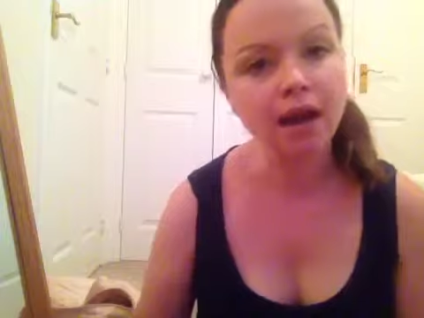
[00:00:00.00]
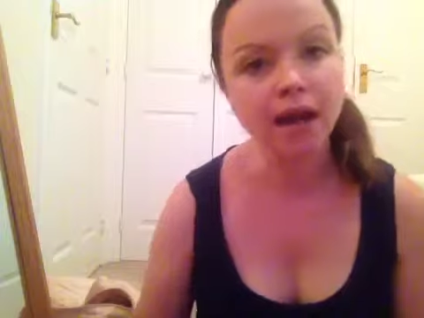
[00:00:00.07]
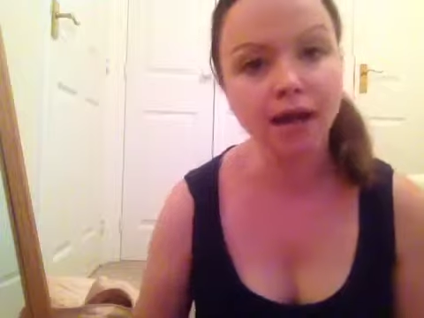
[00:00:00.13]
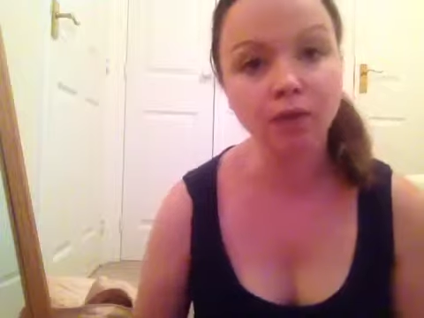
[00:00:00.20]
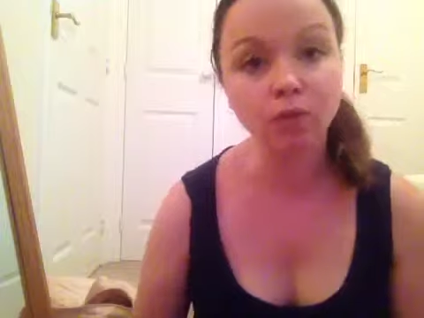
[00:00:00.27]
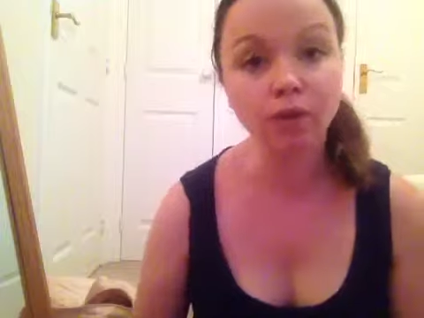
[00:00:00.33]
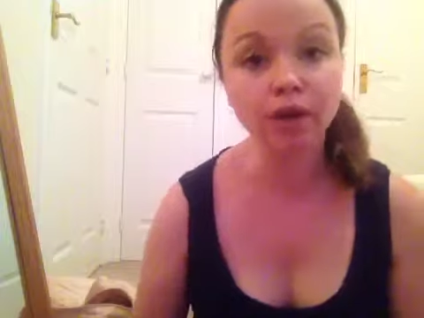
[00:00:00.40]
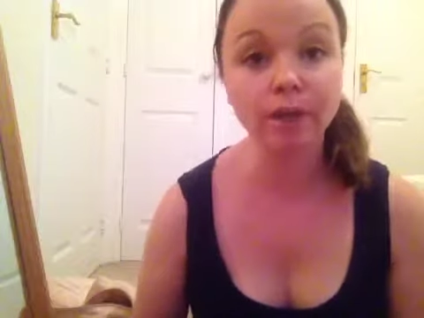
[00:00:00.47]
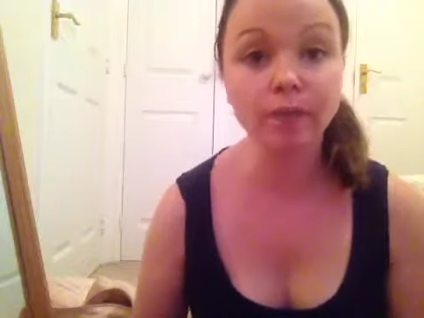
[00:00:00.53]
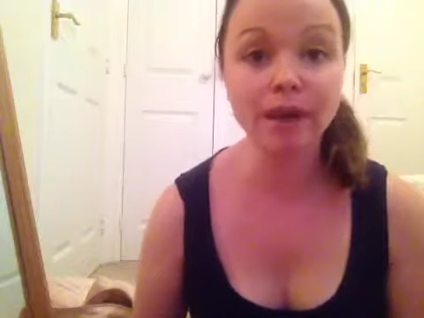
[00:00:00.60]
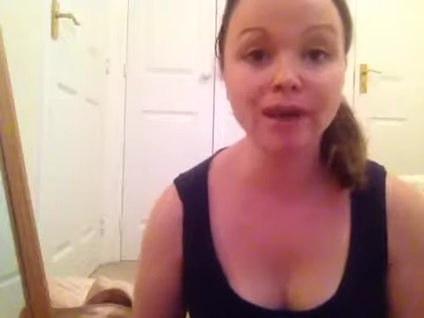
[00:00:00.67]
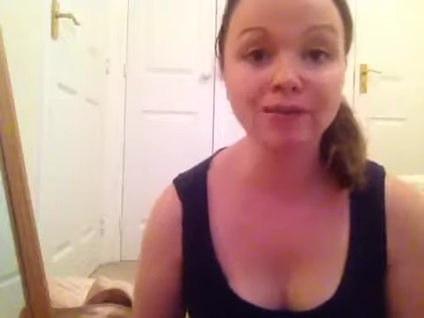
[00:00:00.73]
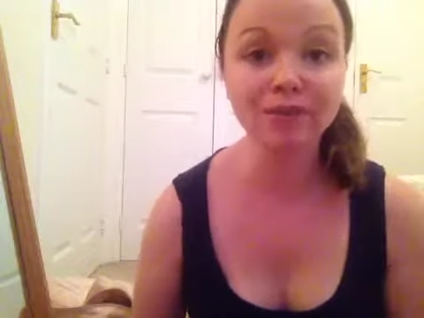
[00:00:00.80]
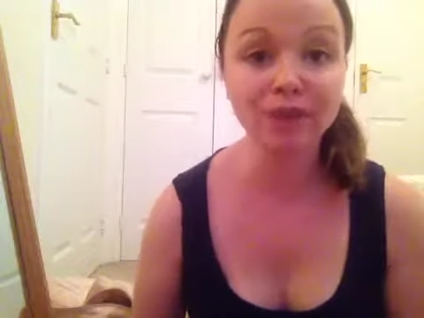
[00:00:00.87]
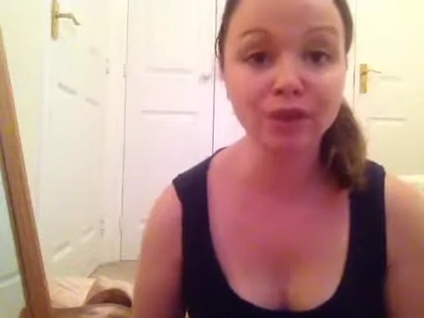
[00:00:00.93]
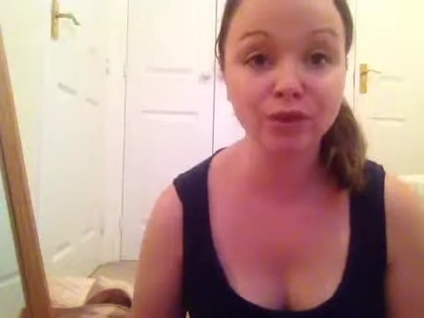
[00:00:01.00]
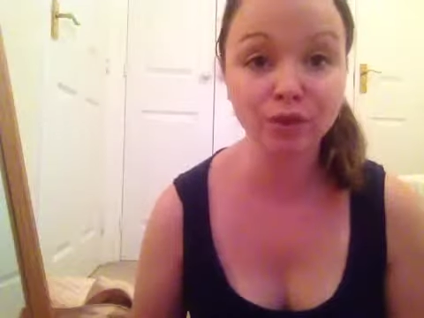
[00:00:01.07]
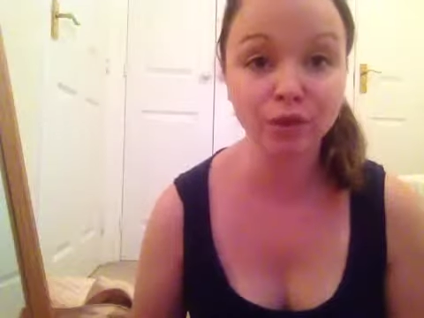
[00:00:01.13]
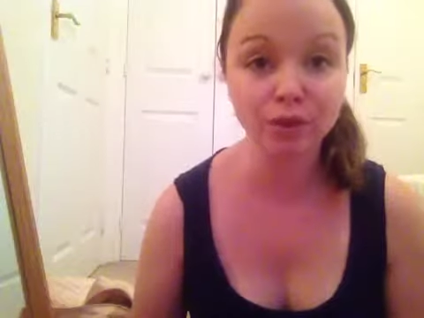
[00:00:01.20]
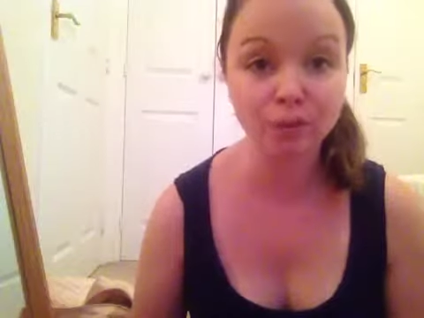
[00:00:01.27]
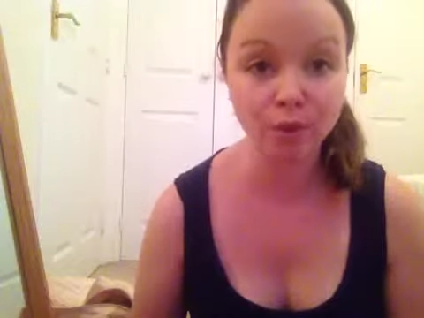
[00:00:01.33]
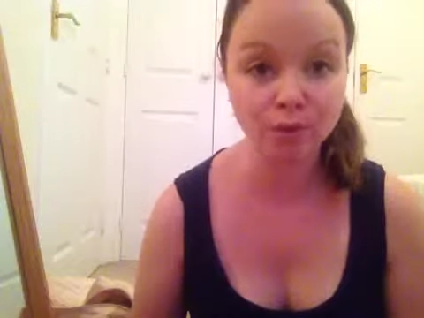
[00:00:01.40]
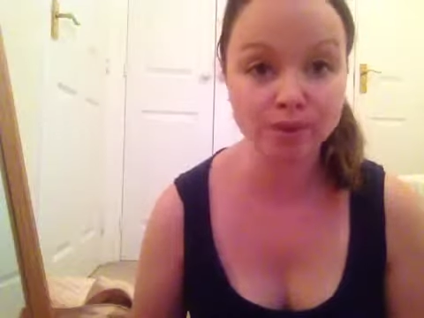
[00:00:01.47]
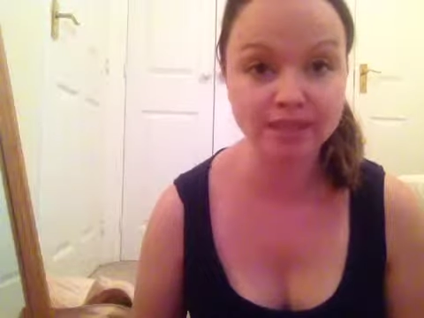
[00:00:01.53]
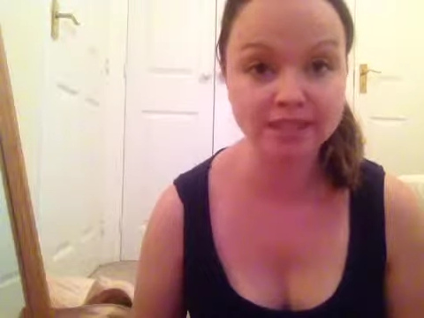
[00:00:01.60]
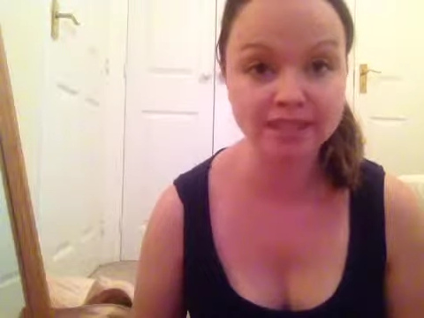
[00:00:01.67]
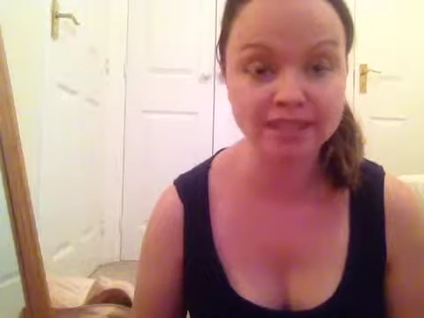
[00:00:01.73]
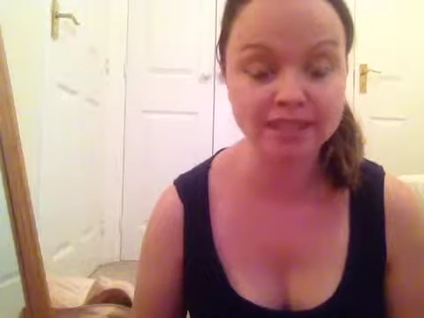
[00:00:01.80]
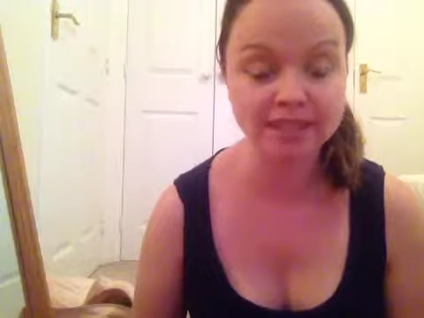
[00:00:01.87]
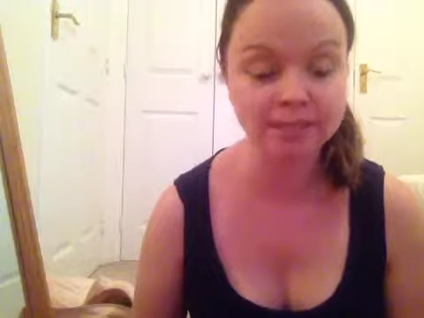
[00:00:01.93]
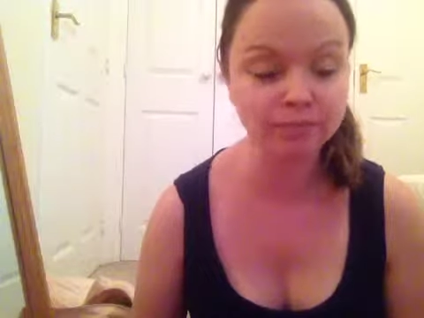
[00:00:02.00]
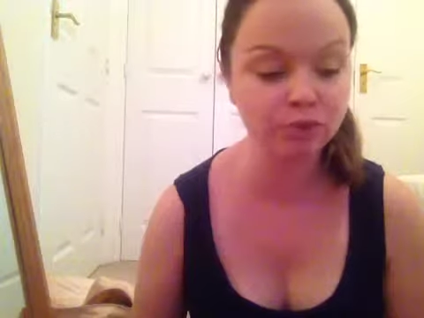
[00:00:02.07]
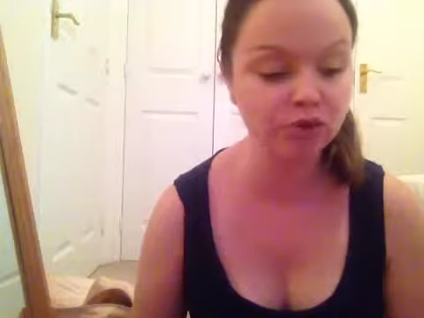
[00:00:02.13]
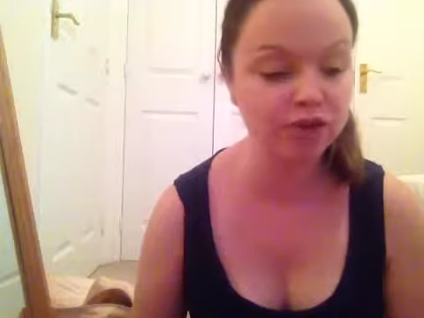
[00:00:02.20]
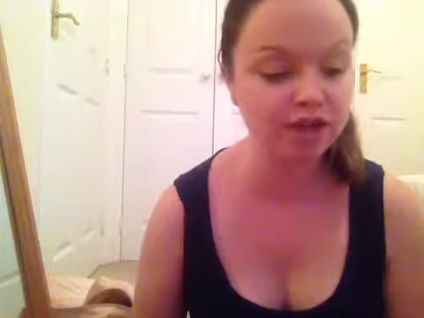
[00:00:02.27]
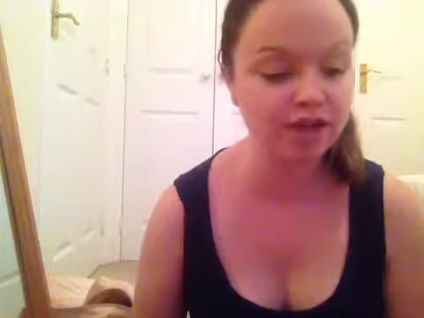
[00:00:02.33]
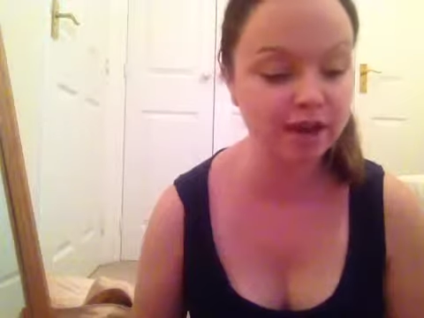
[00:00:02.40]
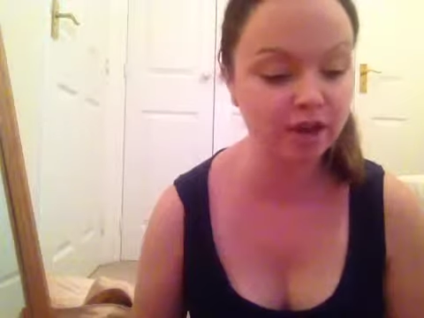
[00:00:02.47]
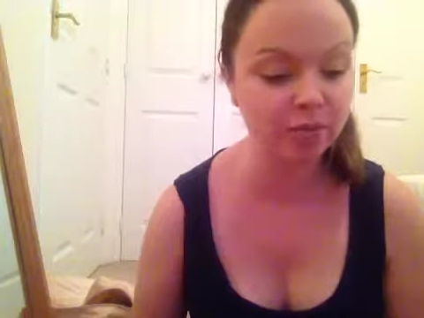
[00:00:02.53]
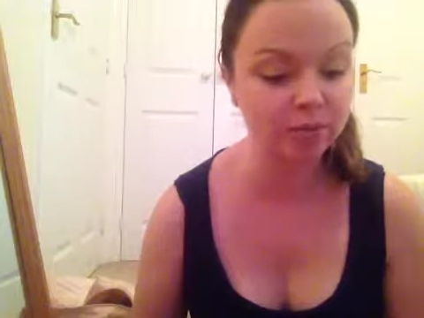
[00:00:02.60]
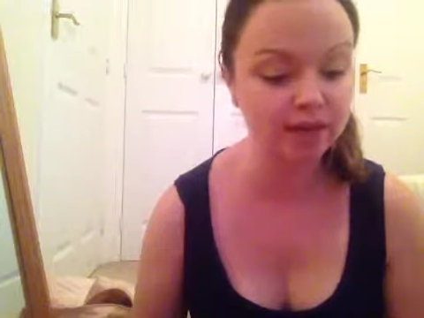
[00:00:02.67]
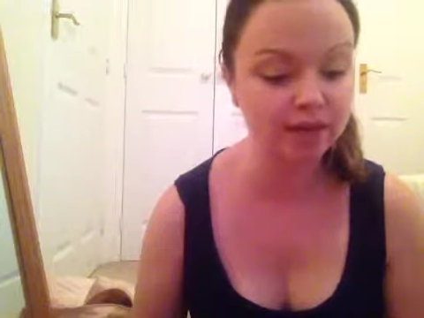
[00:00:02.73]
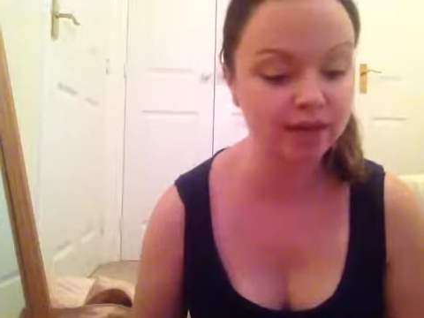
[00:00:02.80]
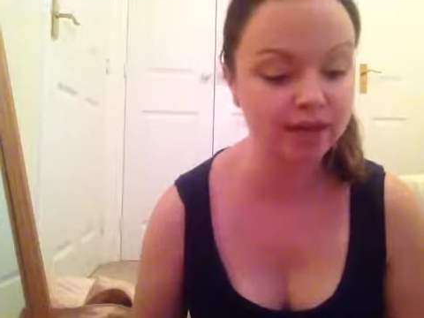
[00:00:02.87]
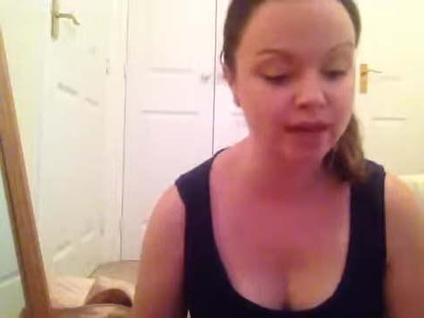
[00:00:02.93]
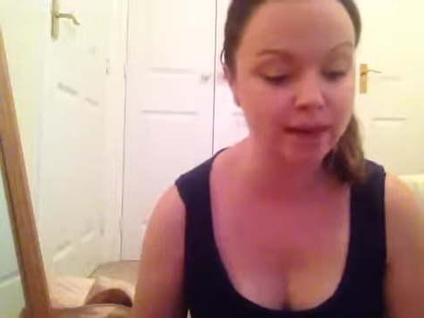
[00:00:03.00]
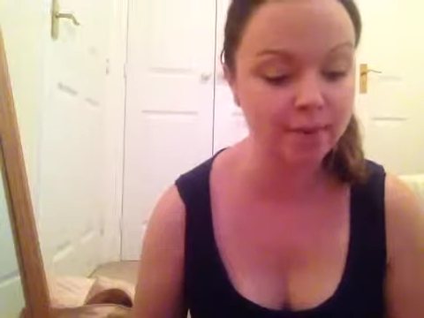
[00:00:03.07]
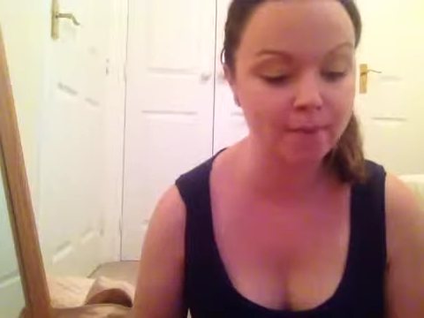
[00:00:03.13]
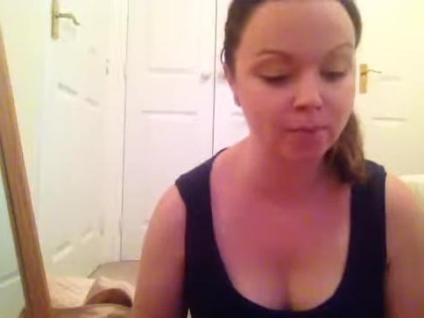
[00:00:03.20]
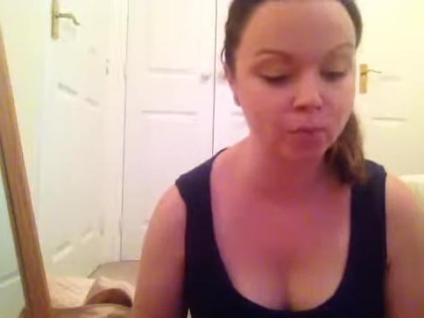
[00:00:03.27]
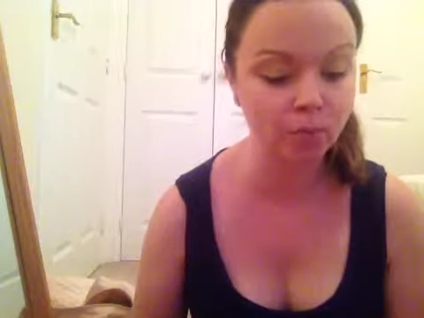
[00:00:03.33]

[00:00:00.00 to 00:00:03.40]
And what I'm halfway through at the moment is beauty therapy um,